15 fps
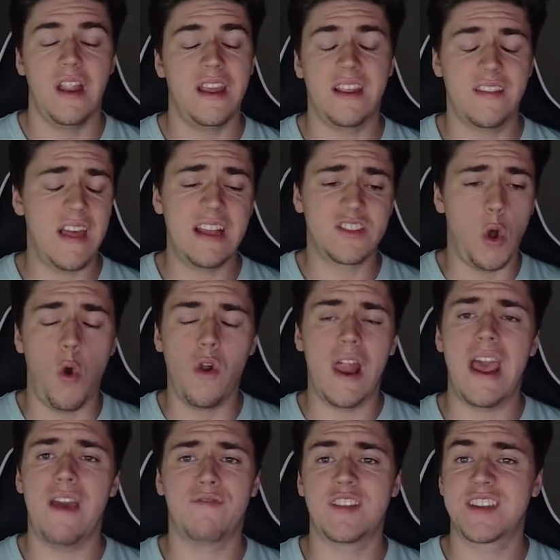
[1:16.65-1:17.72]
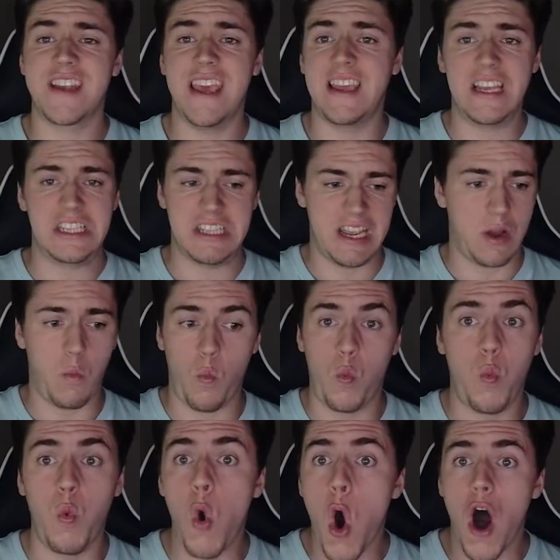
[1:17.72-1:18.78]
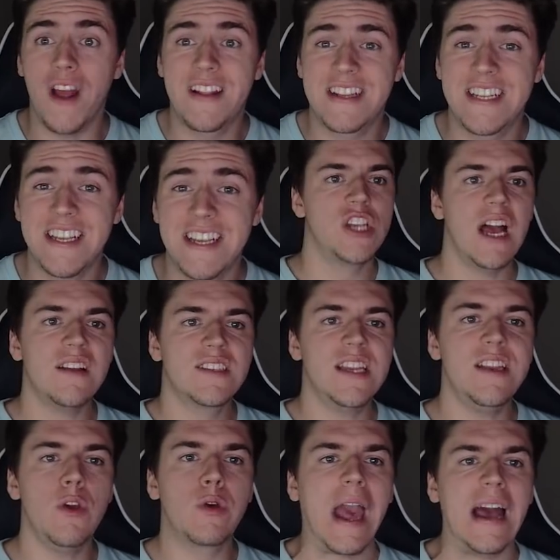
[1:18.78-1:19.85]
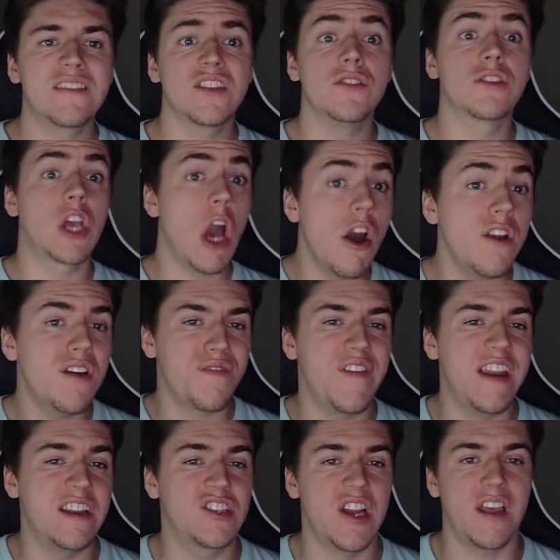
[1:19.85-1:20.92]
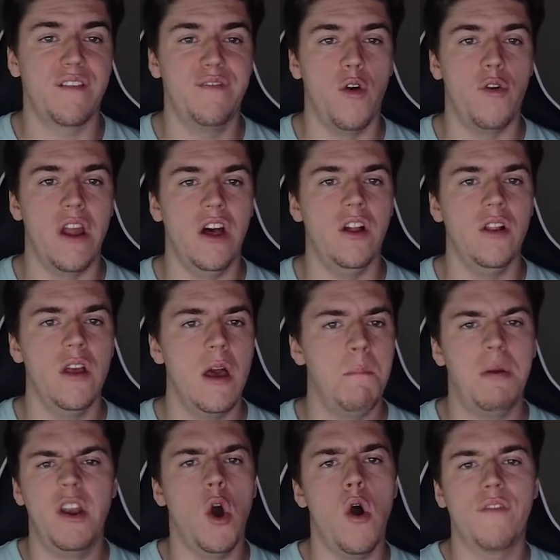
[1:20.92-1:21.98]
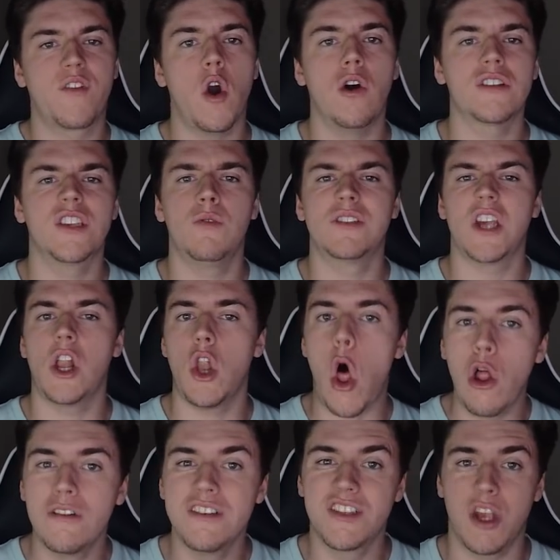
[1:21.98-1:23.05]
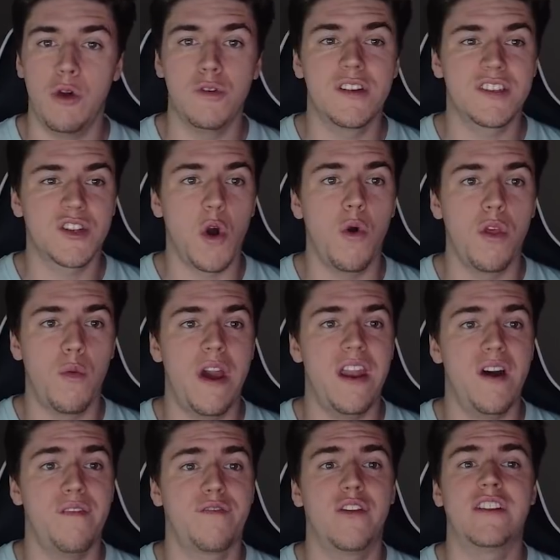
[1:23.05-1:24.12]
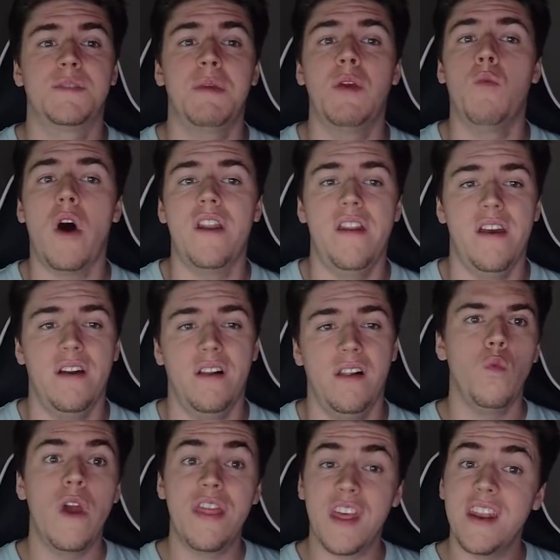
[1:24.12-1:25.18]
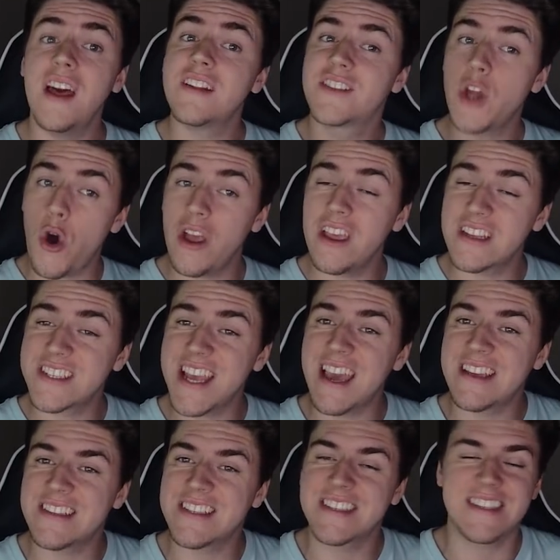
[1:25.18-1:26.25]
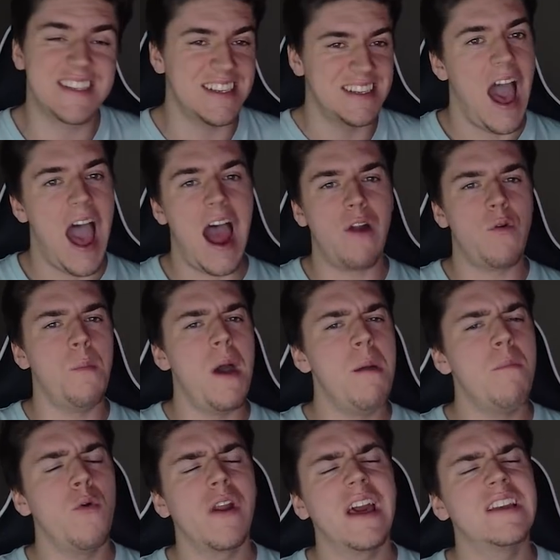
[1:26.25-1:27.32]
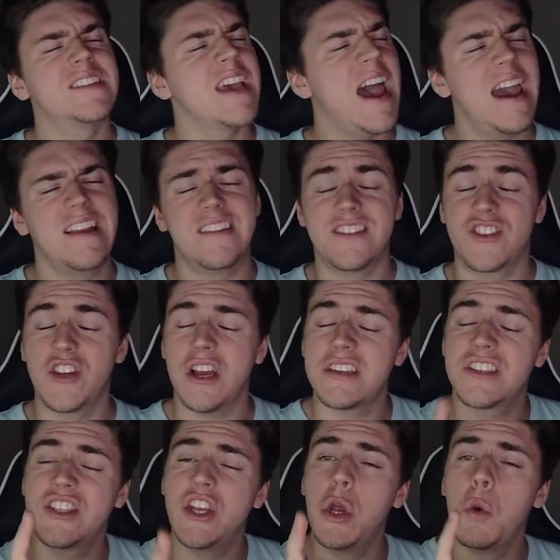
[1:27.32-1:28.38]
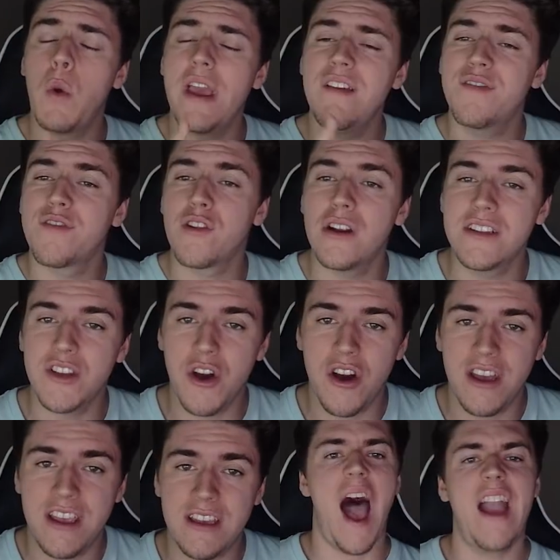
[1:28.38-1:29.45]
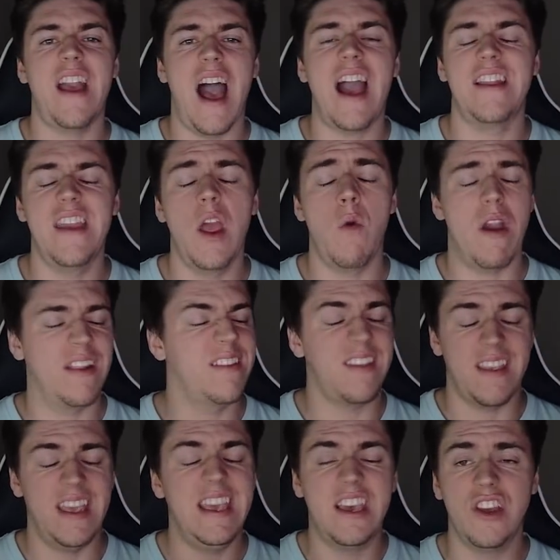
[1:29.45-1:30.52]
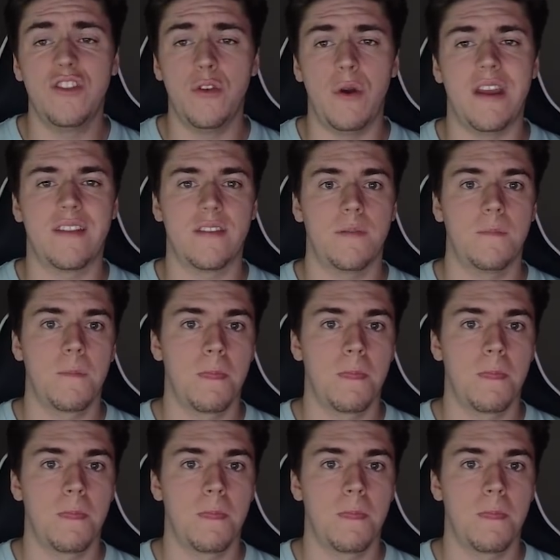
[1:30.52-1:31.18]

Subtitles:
Like, that's all I have to say, because, like, what? Chelsea-Newcastle could have finished, like, 4-0, but no, of course, it was Alonso to score the winner for it to be 1-0. With an Odoi assist. Remember when I said, just you wait for Odoi? I knew it. He could do it.